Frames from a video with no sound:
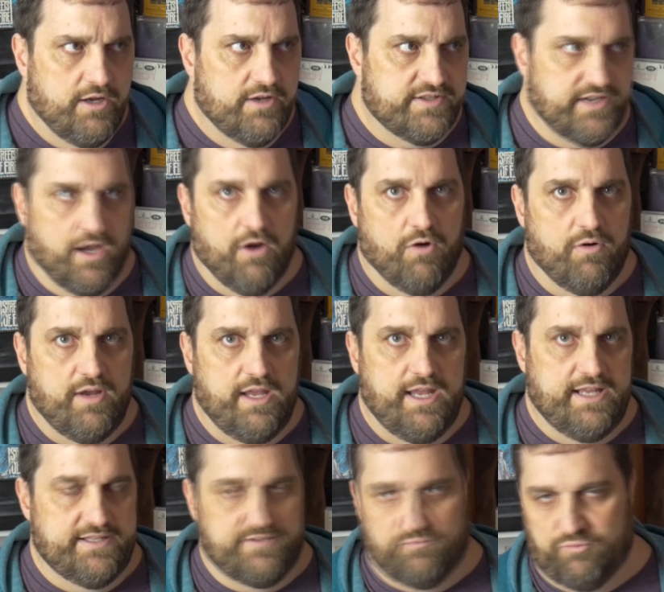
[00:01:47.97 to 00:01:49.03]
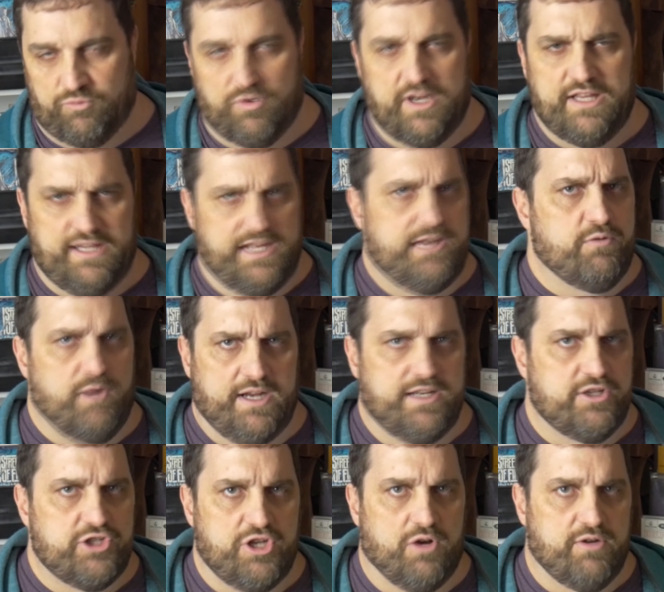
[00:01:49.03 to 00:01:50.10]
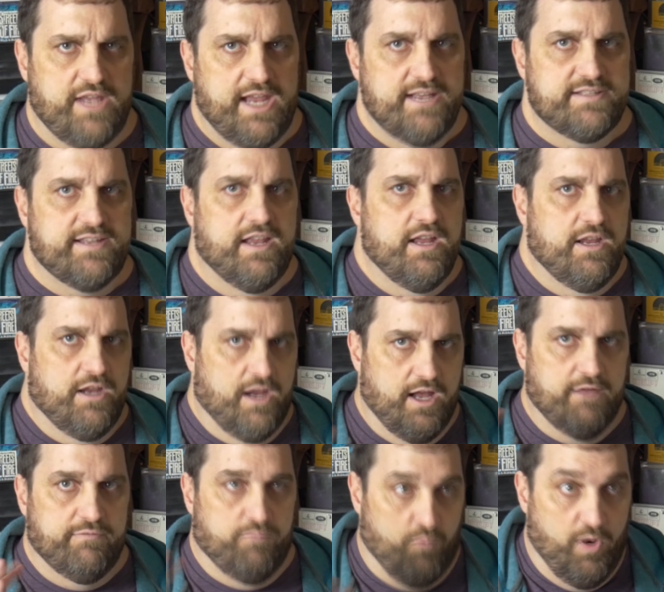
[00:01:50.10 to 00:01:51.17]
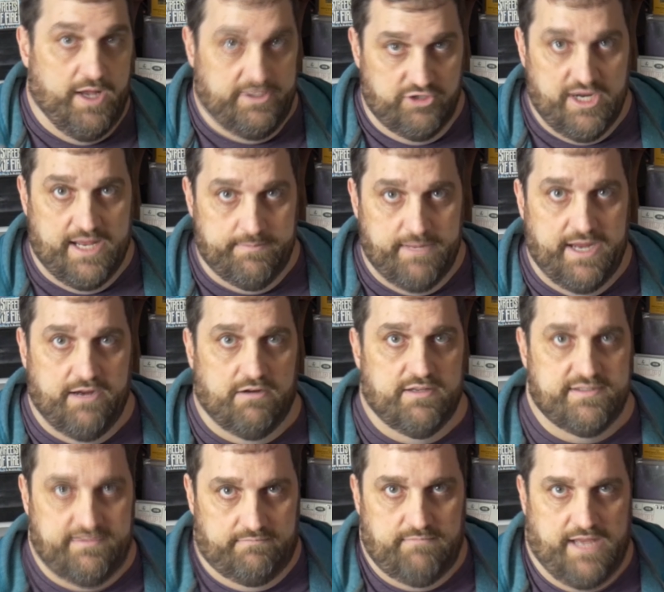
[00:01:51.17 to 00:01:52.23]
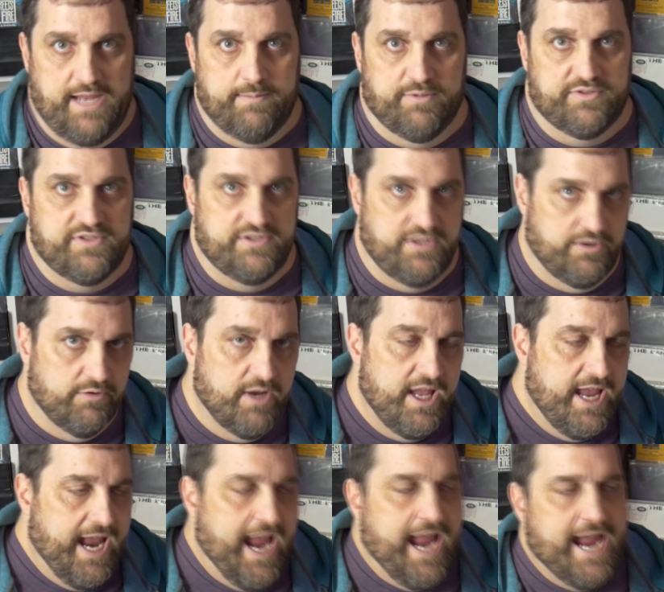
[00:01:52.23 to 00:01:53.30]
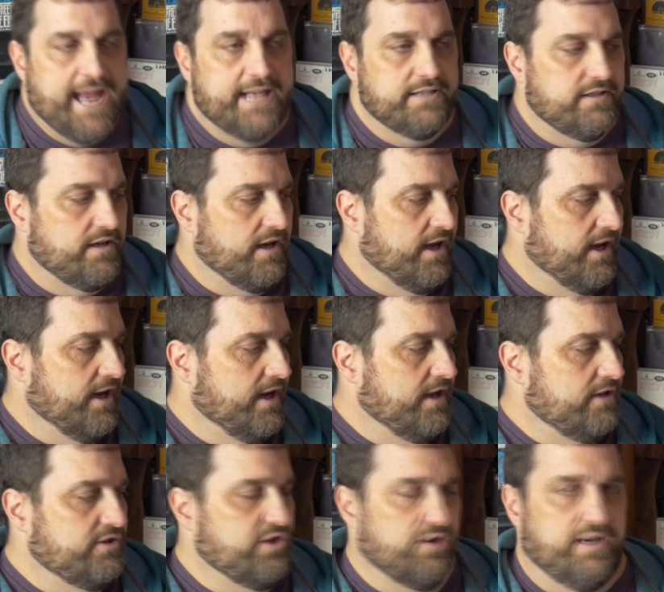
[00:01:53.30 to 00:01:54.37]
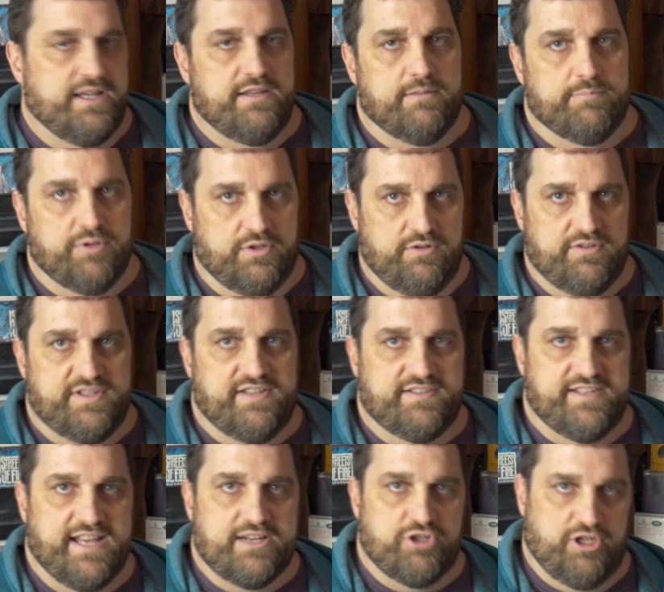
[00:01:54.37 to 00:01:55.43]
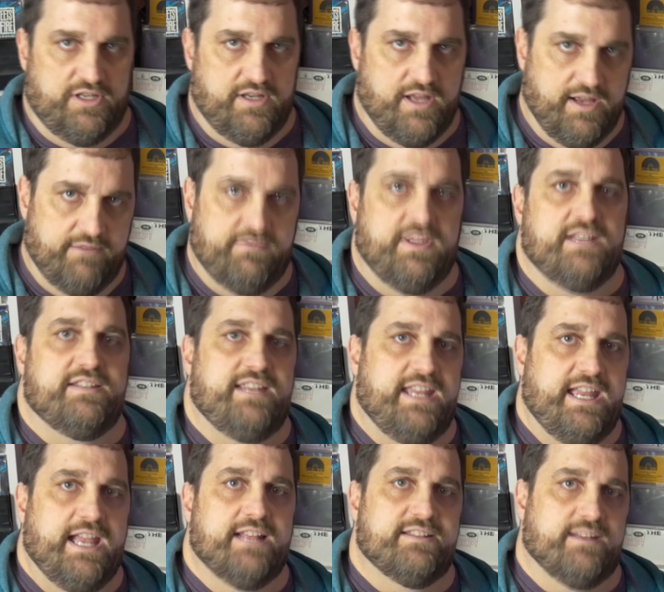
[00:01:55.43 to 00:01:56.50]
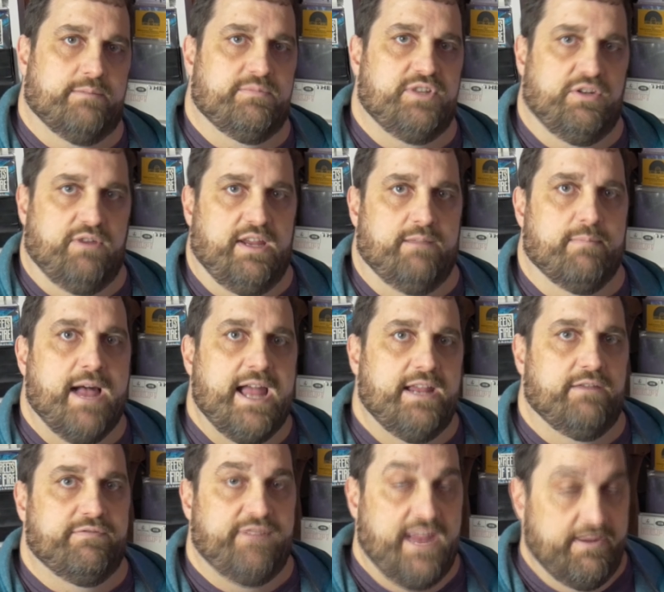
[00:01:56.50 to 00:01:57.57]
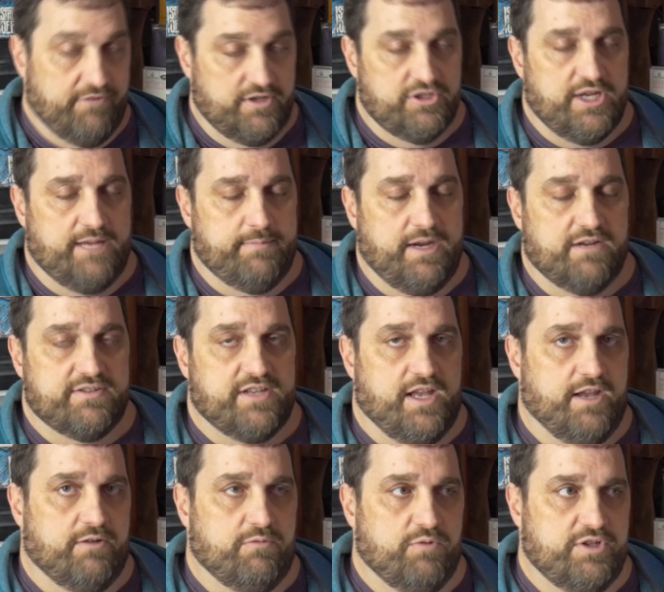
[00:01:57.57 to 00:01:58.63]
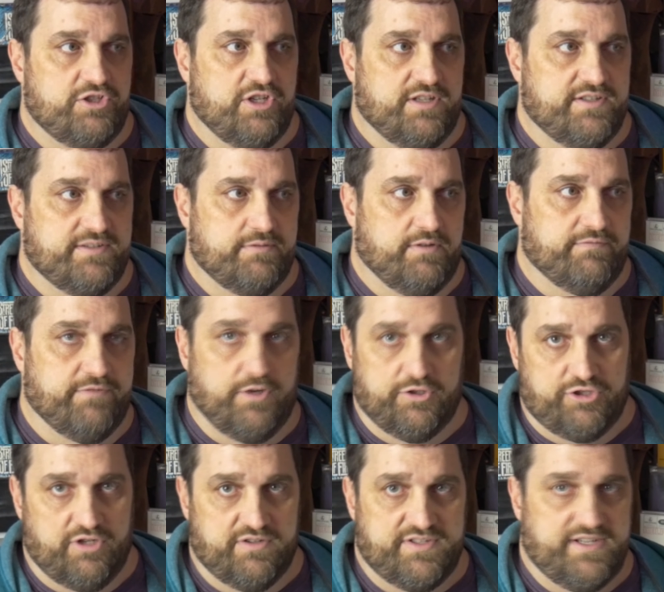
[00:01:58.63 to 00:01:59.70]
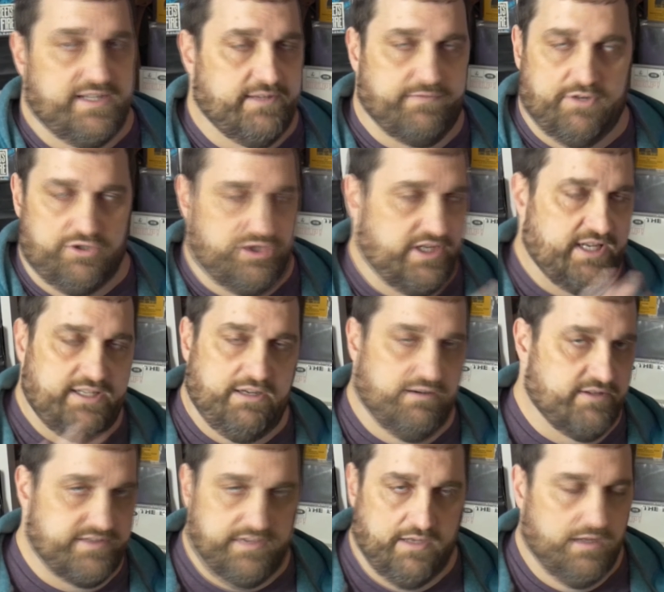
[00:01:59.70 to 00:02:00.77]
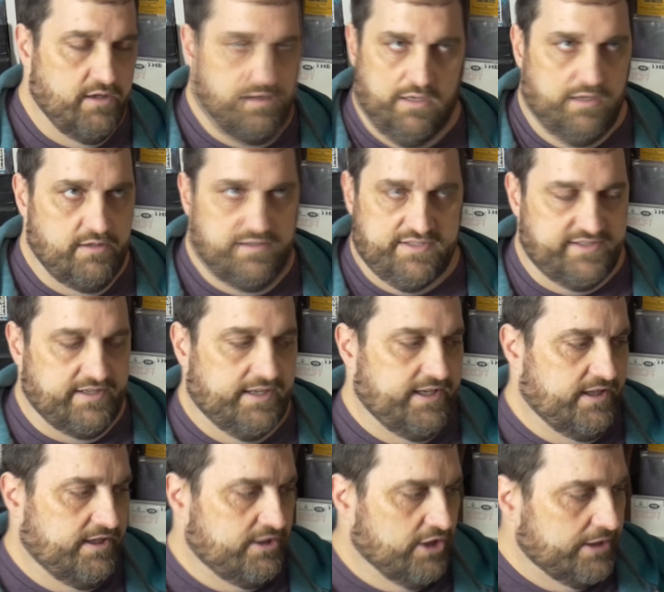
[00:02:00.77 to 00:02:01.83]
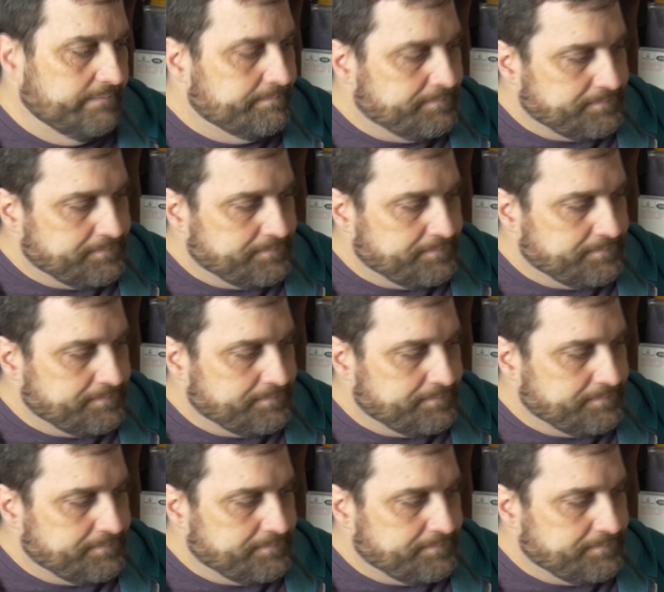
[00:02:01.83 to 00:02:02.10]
So it's really quite a showcase of what John Mayer is able to do. And uh, during the blues section of this, he ends up doing my favorite John Mayer song, which is Vultures, and the version on here is stunningly good.